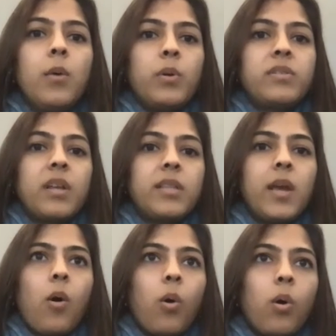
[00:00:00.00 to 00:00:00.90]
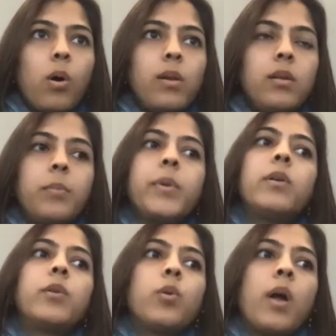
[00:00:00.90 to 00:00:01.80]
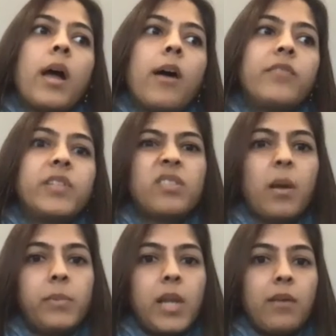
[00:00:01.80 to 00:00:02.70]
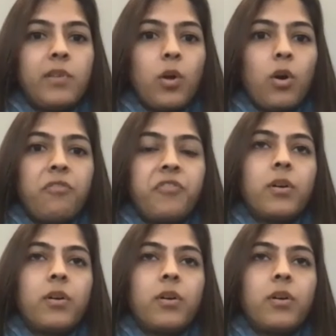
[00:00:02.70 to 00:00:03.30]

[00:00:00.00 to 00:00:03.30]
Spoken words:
was that they all appear to have some level of